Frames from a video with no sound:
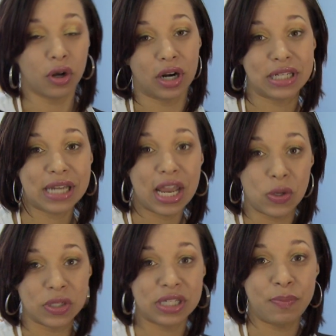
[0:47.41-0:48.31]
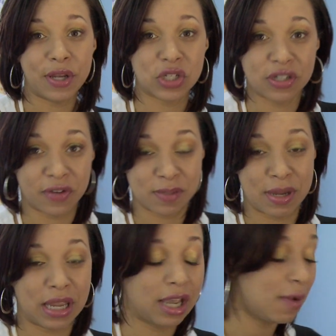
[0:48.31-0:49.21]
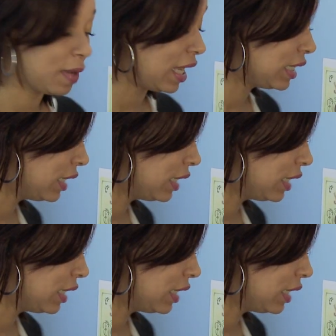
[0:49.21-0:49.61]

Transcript: On our site, you can see pictures of us making cupcakes